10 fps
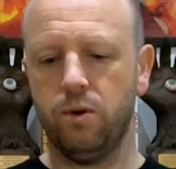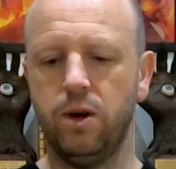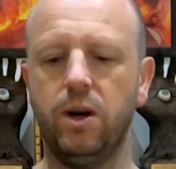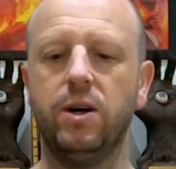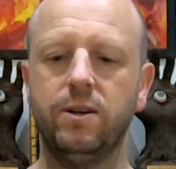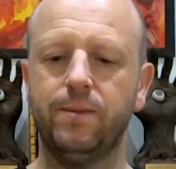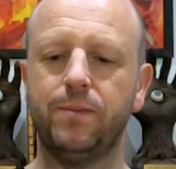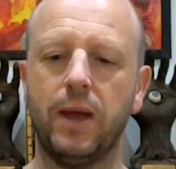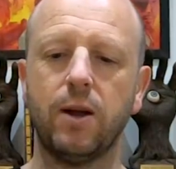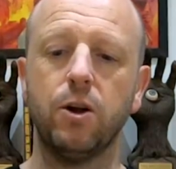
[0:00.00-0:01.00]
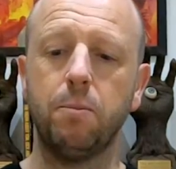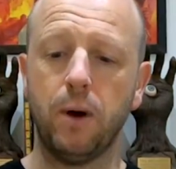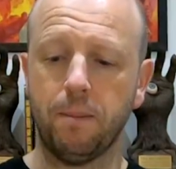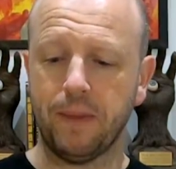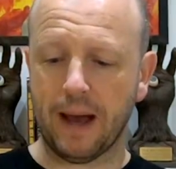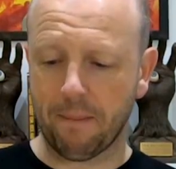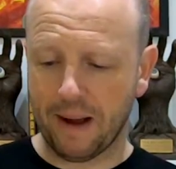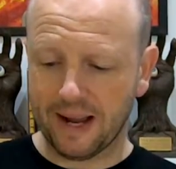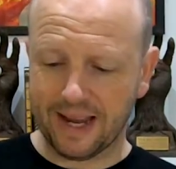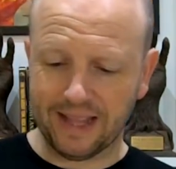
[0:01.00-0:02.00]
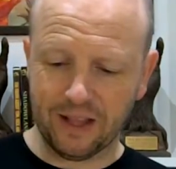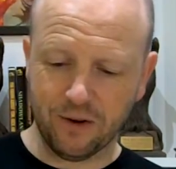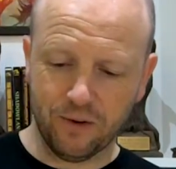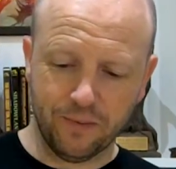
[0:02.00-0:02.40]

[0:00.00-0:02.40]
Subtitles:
Oh, I'm gonna pop that back in though.